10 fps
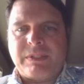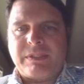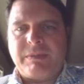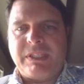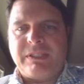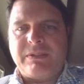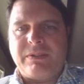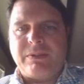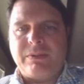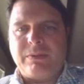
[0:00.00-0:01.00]
going to be
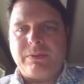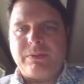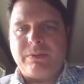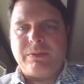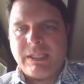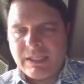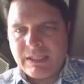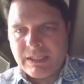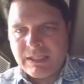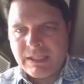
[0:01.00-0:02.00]
2
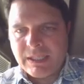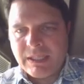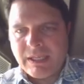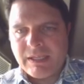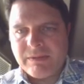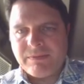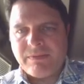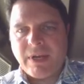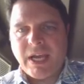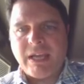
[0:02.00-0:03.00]
and
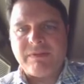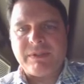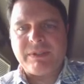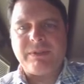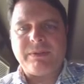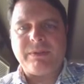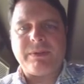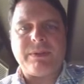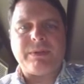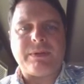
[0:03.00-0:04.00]
5
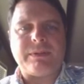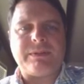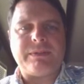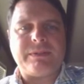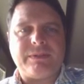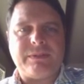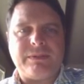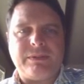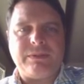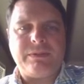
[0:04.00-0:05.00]
2/3.
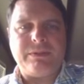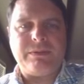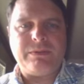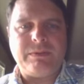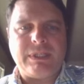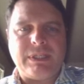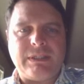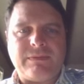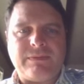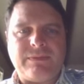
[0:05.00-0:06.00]
2
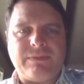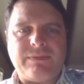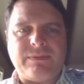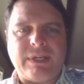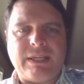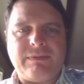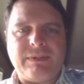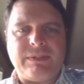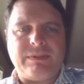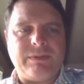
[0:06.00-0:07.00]
and 5
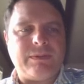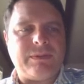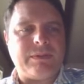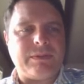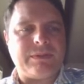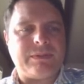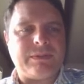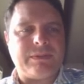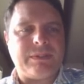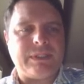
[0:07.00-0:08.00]
2/3.
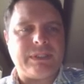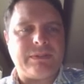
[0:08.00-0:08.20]
So let's see.